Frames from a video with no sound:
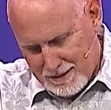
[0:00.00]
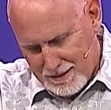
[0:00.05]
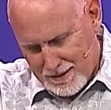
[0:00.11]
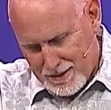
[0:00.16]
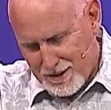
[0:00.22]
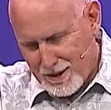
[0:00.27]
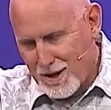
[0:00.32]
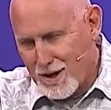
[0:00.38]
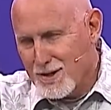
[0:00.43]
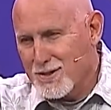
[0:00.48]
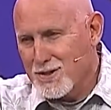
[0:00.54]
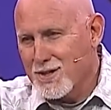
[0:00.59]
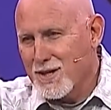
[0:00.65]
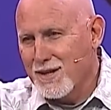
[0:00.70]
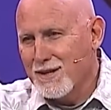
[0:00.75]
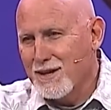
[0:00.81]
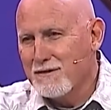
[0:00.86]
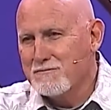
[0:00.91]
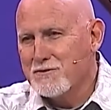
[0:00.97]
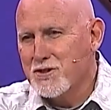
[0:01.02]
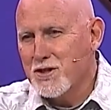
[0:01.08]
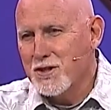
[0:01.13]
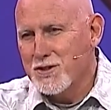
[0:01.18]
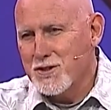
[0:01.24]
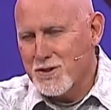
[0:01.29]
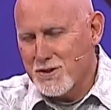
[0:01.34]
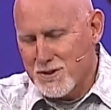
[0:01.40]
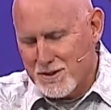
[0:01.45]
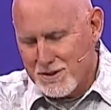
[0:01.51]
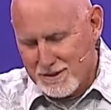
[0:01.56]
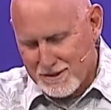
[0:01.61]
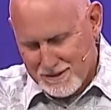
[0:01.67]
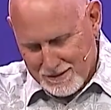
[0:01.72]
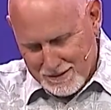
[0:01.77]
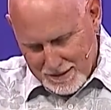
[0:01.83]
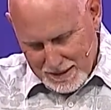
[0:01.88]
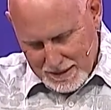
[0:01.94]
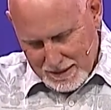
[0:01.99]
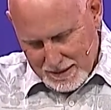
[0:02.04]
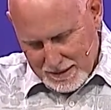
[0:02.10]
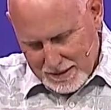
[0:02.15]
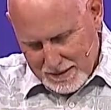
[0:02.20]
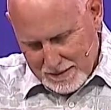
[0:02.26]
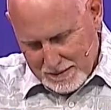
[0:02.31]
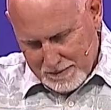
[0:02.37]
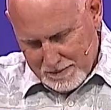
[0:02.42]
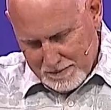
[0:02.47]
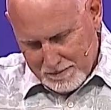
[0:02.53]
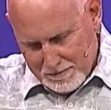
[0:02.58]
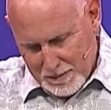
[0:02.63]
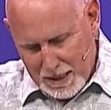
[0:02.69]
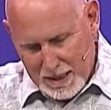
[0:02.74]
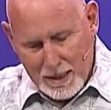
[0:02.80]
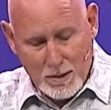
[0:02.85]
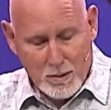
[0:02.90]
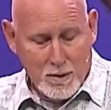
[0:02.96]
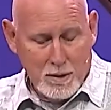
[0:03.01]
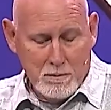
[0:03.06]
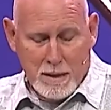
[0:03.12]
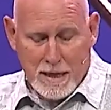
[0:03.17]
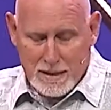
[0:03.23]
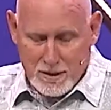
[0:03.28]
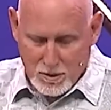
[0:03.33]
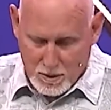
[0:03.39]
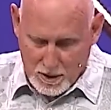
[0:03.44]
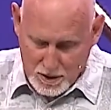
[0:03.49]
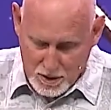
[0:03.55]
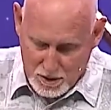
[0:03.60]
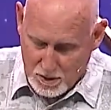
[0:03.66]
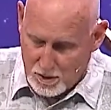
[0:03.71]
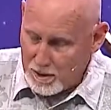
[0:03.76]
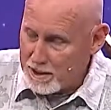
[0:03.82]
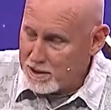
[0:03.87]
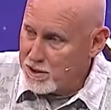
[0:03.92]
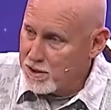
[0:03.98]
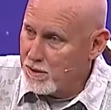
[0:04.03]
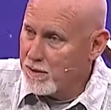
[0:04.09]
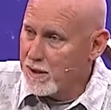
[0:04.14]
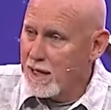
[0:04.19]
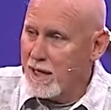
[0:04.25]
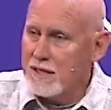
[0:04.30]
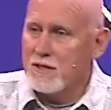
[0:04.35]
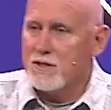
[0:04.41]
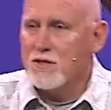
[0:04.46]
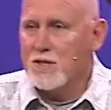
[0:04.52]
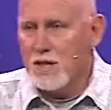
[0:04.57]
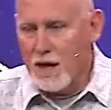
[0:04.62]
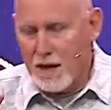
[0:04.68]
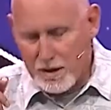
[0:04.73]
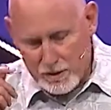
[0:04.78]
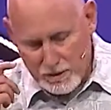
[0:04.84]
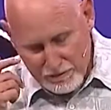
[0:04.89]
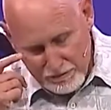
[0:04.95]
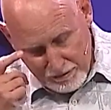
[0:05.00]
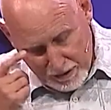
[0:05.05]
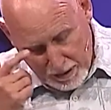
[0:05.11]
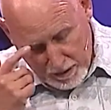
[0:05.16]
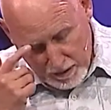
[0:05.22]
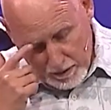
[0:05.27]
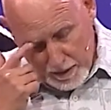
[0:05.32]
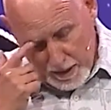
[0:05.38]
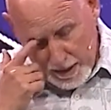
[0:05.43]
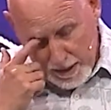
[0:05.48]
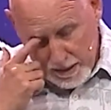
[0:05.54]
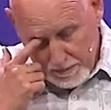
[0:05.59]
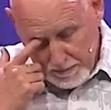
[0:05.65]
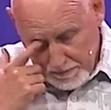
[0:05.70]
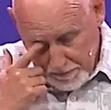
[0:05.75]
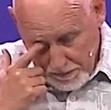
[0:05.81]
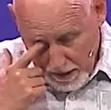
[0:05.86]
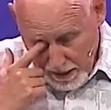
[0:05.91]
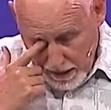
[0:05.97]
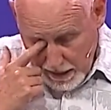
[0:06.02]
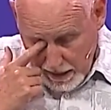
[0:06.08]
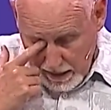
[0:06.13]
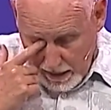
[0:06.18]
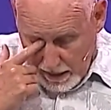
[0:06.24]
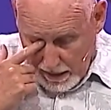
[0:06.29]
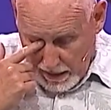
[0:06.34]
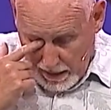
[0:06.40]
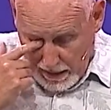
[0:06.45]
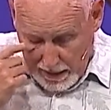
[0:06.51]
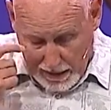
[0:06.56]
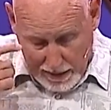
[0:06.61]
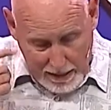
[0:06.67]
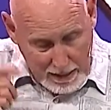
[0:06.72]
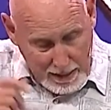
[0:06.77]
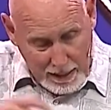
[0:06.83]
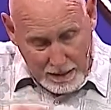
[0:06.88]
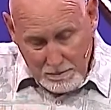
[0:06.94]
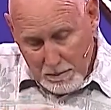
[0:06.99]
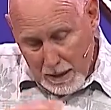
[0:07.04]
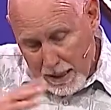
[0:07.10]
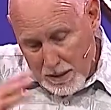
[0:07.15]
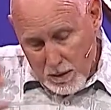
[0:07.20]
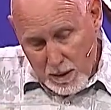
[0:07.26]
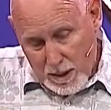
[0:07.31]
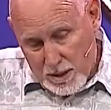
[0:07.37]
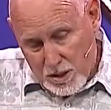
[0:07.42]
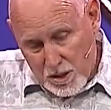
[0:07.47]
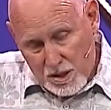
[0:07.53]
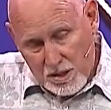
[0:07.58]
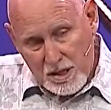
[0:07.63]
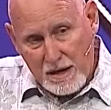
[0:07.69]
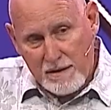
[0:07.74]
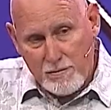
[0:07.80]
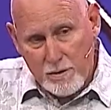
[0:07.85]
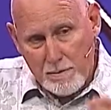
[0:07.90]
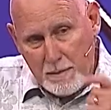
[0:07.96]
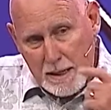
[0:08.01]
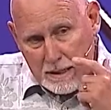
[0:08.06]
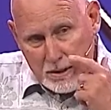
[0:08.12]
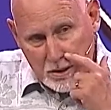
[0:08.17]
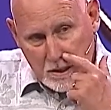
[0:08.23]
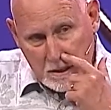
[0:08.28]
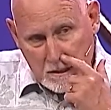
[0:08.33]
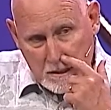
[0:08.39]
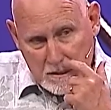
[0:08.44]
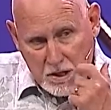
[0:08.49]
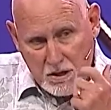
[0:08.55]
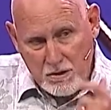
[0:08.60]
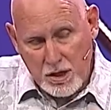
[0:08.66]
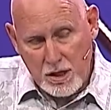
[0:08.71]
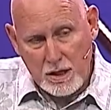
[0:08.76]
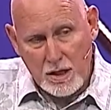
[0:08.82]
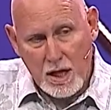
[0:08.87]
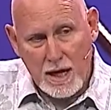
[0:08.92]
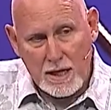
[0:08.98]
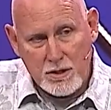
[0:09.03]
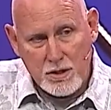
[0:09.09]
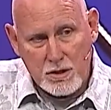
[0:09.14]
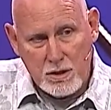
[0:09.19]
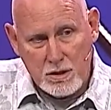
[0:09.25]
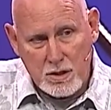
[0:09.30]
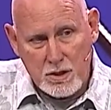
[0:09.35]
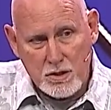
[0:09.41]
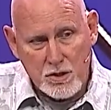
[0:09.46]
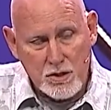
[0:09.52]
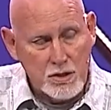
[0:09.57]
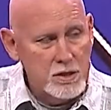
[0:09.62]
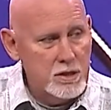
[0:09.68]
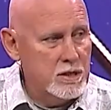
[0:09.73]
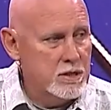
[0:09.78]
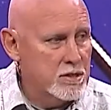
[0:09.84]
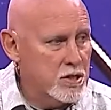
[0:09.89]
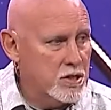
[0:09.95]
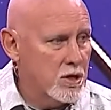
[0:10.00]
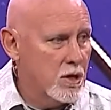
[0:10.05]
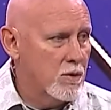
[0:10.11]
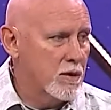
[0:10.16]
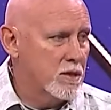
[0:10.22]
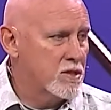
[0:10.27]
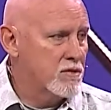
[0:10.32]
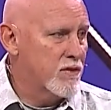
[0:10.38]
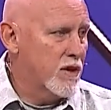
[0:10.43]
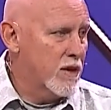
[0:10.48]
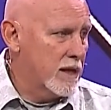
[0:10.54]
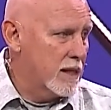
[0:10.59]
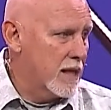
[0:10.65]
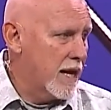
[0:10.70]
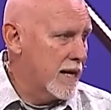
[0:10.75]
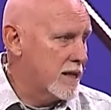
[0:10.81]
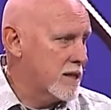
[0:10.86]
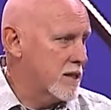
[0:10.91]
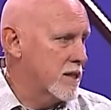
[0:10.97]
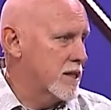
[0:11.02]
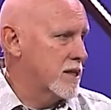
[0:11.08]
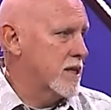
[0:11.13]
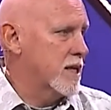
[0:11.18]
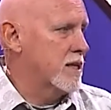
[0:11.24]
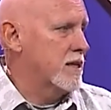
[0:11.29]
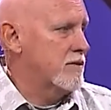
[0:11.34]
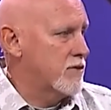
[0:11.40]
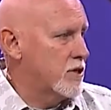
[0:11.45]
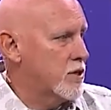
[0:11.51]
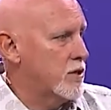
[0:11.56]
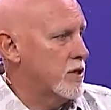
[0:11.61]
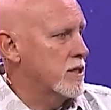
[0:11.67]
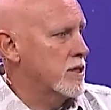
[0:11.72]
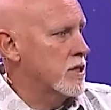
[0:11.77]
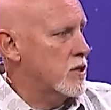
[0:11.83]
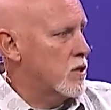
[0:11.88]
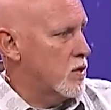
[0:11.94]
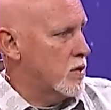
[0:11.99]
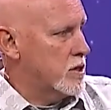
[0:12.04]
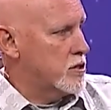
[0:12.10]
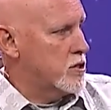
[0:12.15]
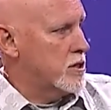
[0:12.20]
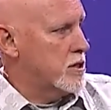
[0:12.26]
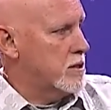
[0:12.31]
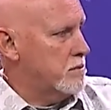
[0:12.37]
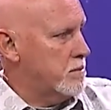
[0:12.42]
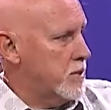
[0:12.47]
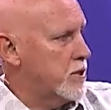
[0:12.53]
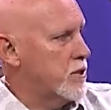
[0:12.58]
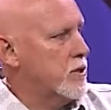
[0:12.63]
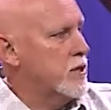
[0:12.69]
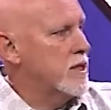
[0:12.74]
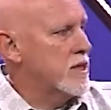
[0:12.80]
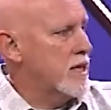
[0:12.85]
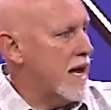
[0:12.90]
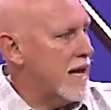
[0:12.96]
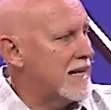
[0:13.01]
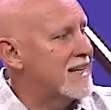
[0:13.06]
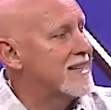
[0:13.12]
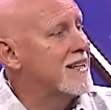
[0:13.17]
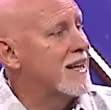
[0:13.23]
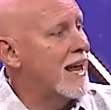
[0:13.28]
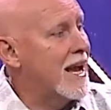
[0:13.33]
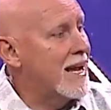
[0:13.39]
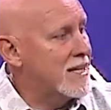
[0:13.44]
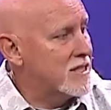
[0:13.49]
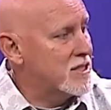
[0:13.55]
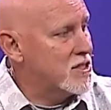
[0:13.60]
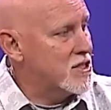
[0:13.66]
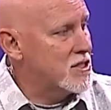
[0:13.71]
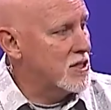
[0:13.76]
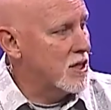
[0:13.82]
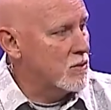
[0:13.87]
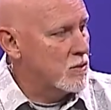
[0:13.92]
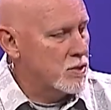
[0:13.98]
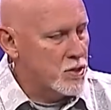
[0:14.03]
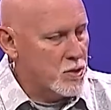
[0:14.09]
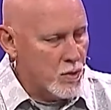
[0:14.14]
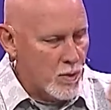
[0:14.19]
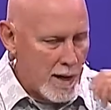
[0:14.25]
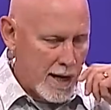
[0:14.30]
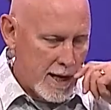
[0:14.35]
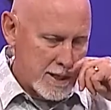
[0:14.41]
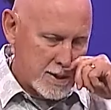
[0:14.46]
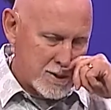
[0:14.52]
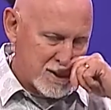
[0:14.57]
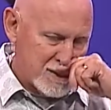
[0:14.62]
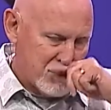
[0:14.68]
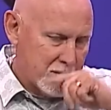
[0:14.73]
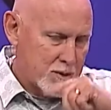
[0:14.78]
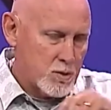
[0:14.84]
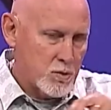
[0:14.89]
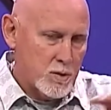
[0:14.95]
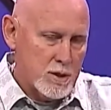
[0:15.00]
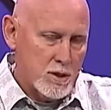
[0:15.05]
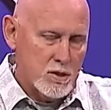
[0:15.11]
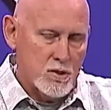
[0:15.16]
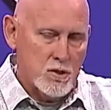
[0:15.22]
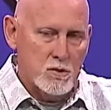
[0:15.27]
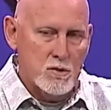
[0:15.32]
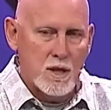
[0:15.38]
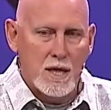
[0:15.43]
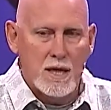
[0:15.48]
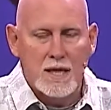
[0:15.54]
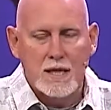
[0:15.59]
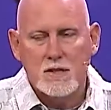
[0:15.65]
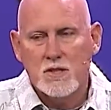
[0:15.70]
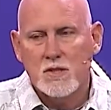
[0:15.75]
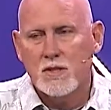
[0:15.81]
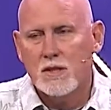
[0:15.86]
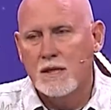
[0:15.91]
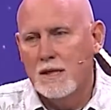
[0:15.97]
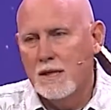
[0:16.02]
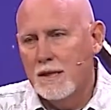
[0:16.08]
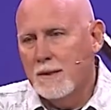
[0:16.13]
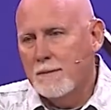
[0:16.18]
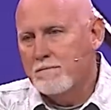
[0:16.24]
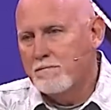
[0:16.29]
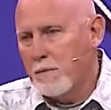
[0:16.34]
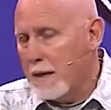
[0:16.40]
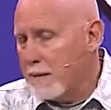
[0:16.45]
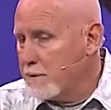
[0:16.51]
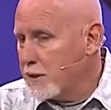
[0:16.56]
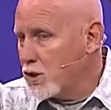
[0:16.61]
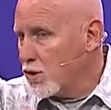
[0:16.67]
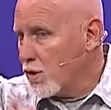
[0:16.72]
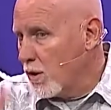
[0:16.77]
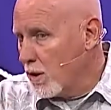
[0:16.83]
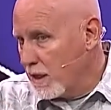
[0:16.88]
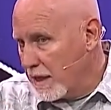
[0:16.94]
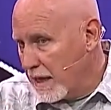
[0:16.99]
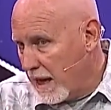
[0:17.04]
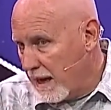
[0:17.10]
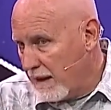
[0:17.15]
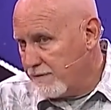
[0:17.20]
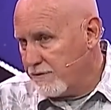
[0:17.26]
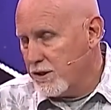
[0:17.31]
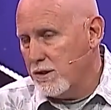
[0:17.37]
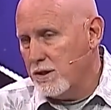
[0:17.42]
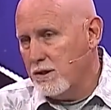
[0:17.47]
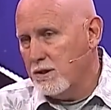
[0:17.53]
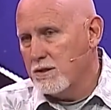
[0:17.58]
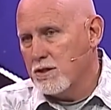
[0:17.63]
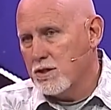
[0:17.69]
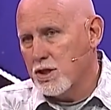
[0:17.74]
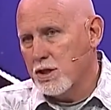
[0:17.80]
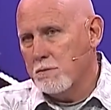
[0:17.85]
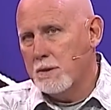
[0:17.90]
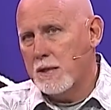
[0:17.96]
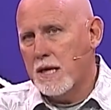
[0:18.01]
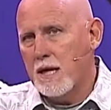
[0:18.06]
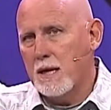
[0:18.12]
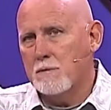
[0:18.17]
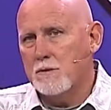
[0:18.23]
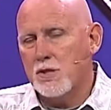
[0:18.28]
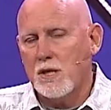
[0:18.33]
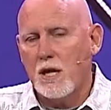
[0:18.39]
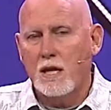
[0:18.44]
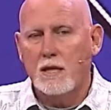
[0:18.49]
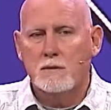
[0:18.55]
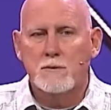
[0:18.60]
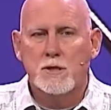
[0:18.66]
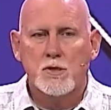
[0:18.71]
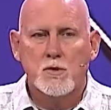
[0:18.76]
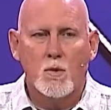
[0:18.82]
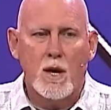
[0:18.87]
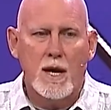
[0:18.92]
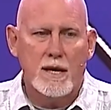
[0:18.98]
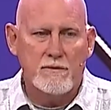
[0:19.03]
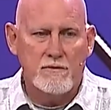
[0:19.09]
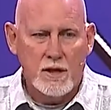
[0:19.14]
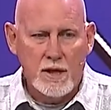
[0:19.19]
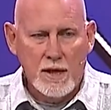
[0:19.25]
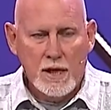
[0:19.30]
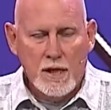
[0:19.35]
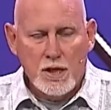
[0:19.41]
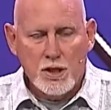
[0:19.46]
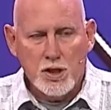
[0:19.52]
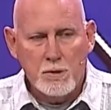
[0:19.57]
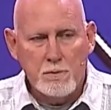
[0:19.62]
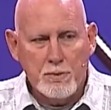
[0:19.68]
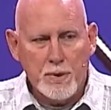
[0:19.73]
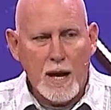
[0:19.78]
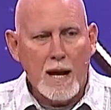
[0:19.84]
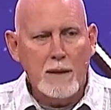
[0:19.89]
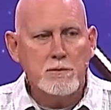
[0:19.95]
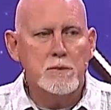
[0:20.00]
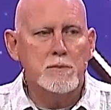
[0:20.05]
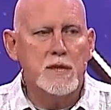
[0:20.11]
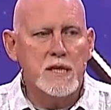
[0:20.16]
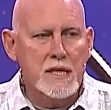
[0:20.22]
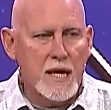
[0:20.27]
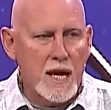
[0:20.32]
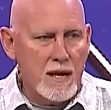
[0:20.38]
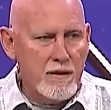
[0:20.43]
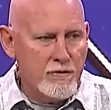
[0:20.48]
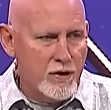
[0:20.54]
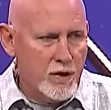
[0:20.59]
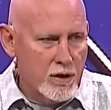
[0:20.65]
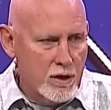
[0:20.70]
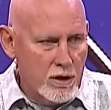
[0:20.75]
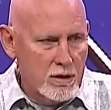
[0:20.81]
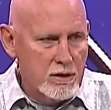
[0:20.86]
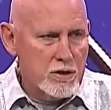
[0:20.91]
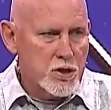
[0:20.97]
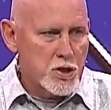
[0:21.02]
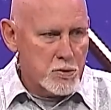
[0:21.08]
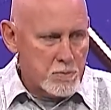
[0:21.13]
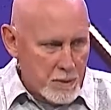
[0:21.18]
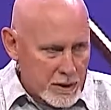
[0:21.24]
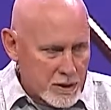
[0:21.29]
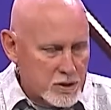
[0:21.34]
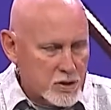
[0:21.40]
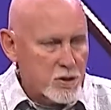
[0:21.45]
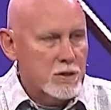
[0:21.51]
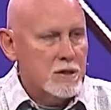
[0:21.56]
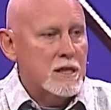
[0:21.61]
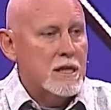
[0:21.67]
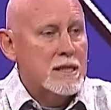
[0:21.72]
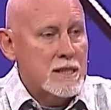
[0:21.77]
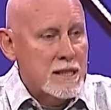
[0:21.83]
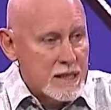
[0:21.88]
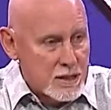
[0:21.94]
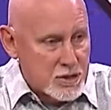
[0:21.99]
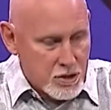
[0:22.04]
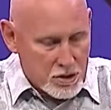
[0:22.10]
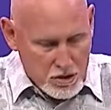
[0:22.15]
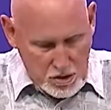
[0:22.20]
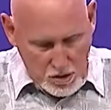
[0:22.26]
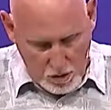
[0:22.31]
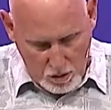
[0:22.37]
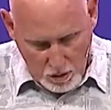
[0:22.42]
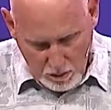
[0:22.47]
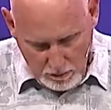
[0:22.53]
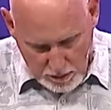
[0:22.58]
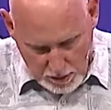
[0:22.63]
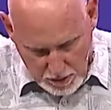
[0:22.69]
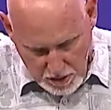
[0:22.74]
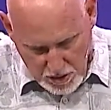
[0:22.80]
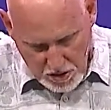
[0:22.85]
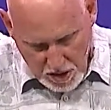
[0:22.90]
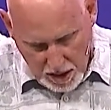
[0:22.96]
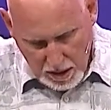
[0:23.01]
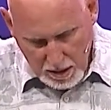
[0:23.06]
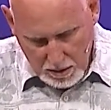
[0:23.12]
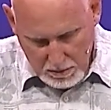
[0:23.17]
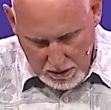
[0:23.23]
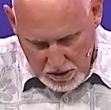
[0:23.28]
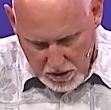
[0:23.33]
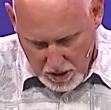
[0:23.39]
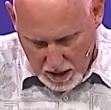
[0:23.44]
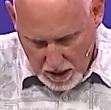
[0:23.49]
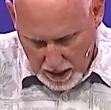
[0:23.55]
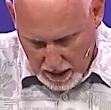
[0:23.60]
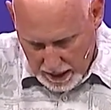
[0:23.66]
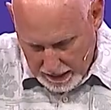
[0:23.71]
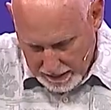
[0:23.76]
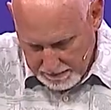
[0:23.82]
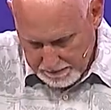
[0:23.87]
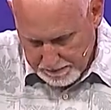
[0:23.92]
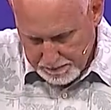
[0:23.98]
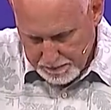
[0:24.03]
As long as they love Jesus. But anyway, back to our story. So we got this daughter of Pharaoh, right? And by the way, she's never mentioned as a theological concern, so it's very likely that even during the courtship or during that alliance that was arranged between the two kings, maybe shortly after she became Solomon's wife, she probably gave her spiritual allegiance over to Solomon's God.